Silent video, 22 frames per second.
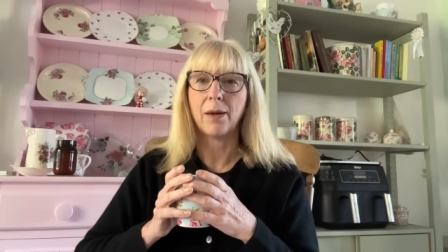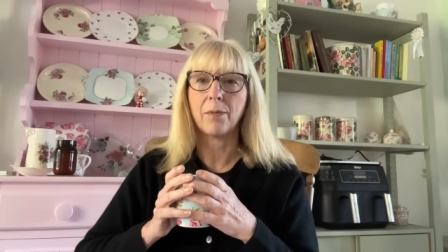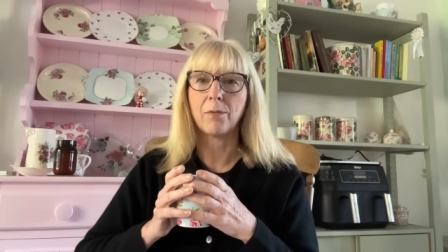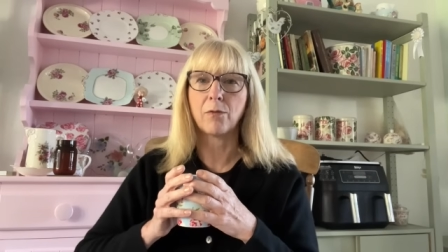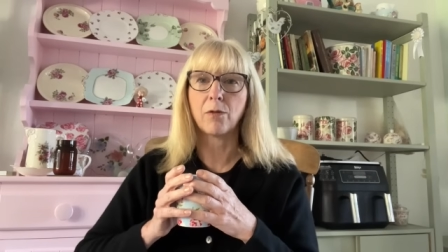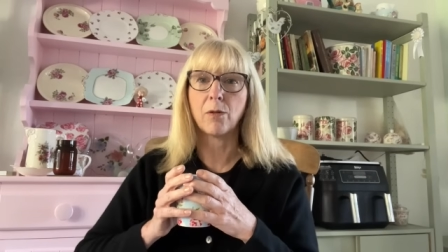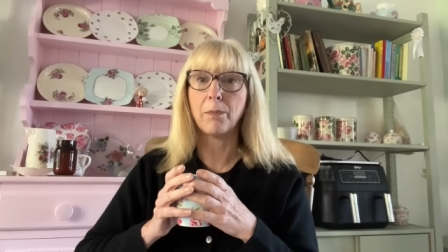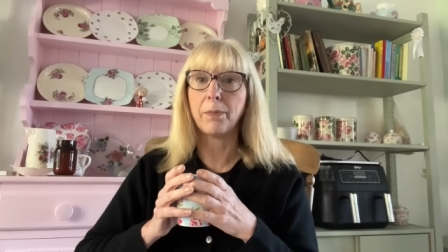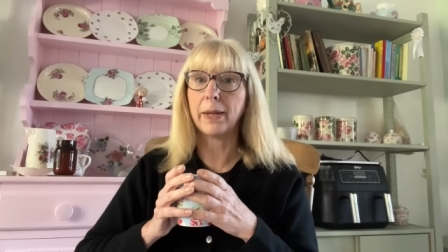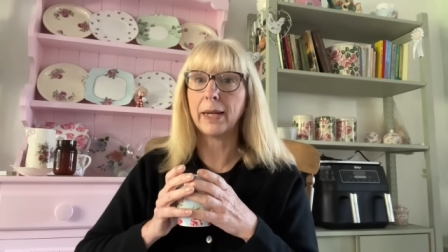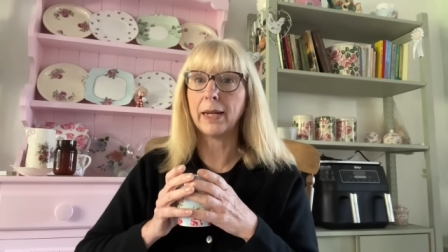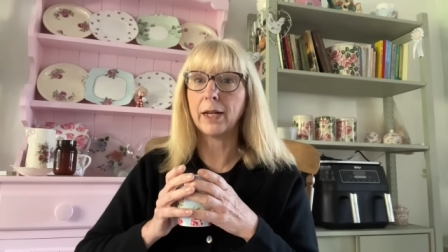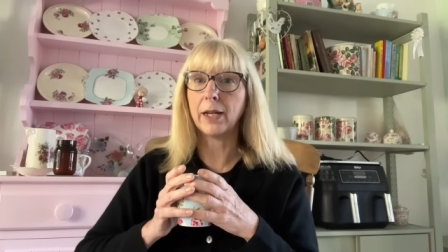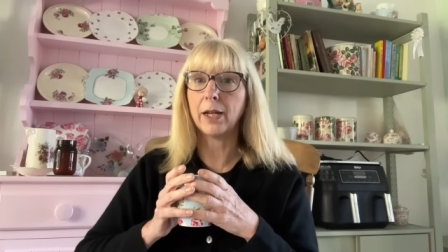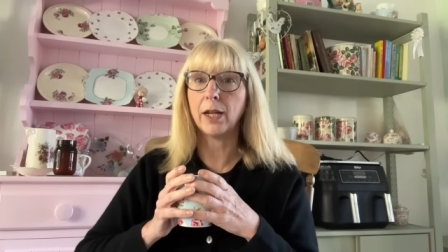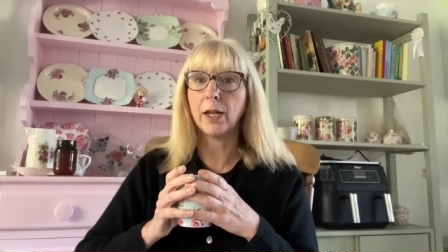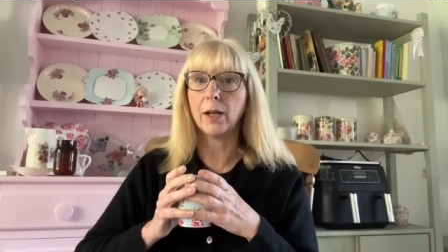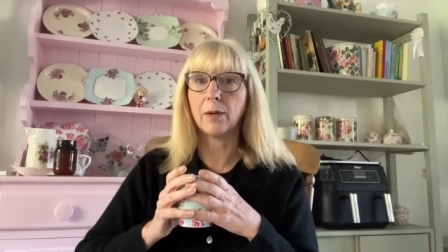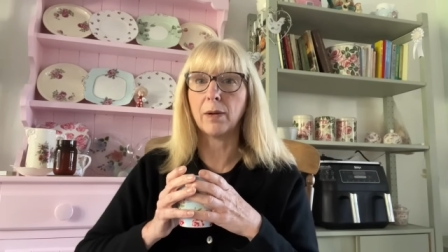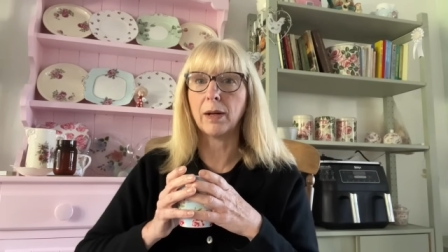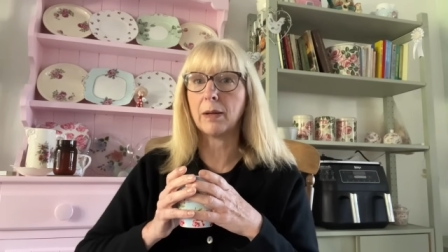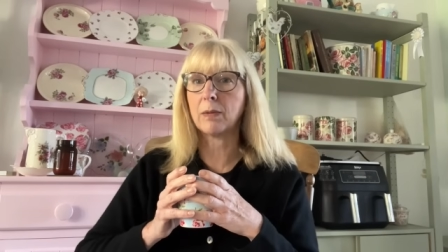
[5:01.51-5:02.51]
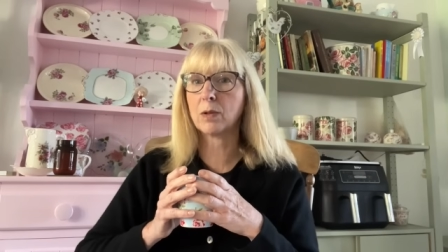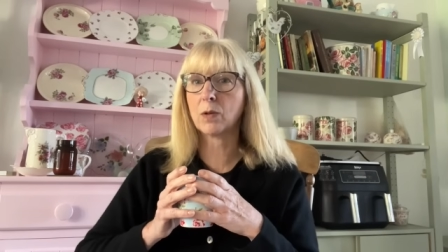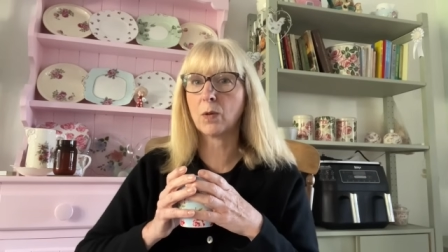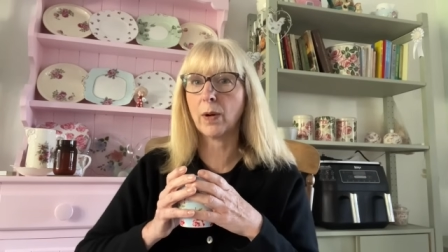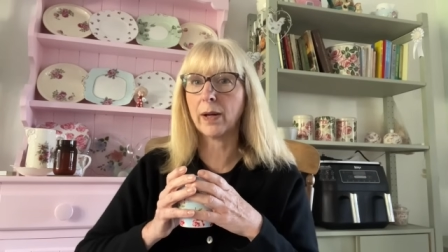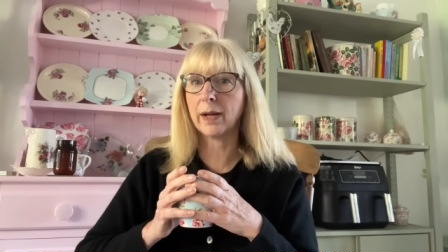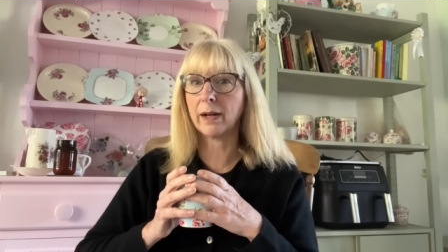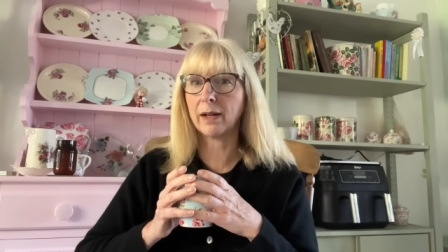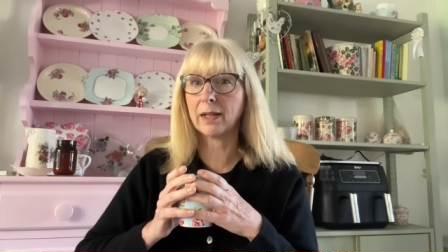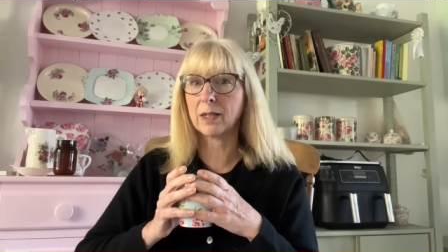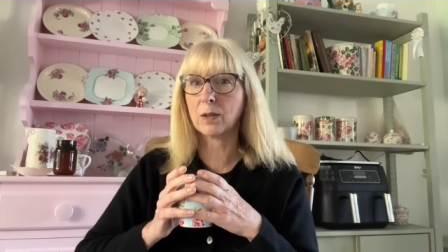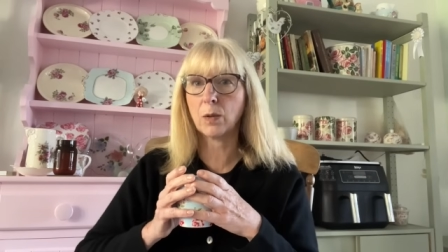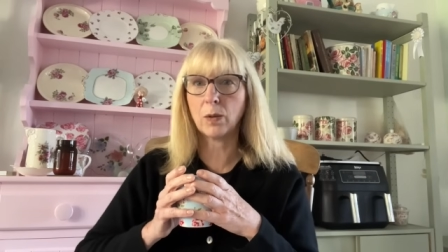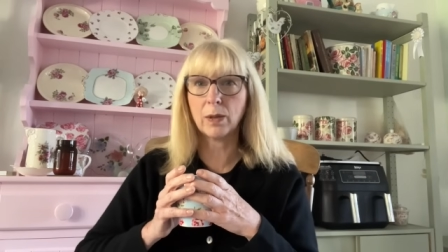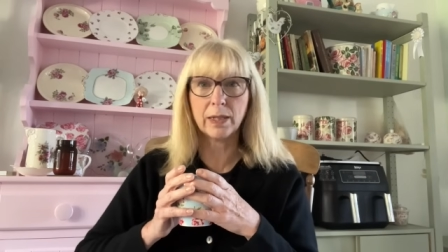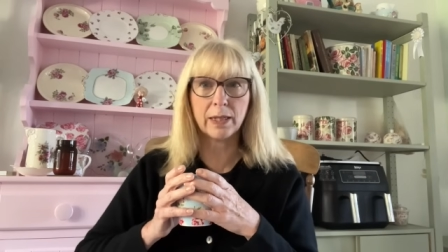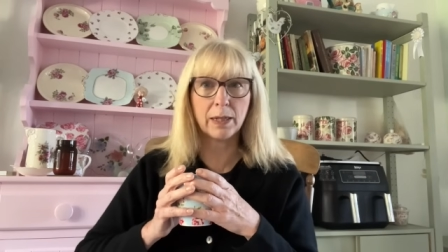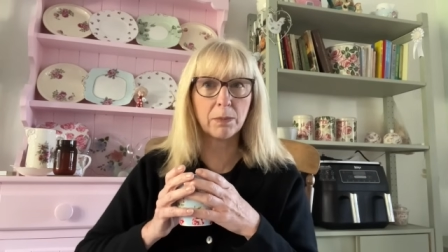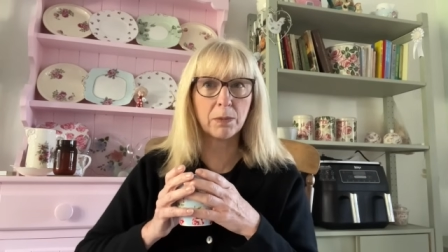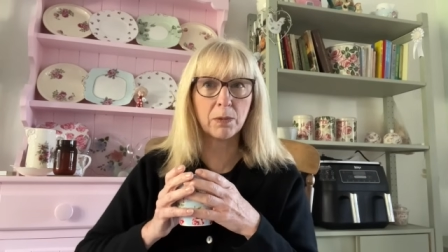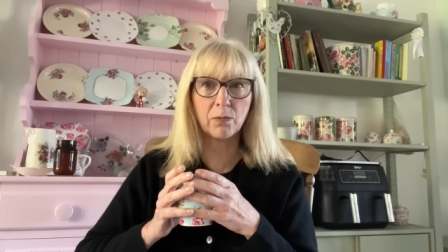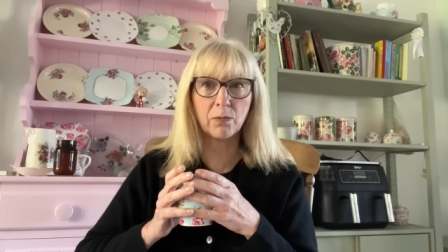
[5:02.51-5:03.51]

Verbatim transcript: from B&Q, and it was quite nice quality. It was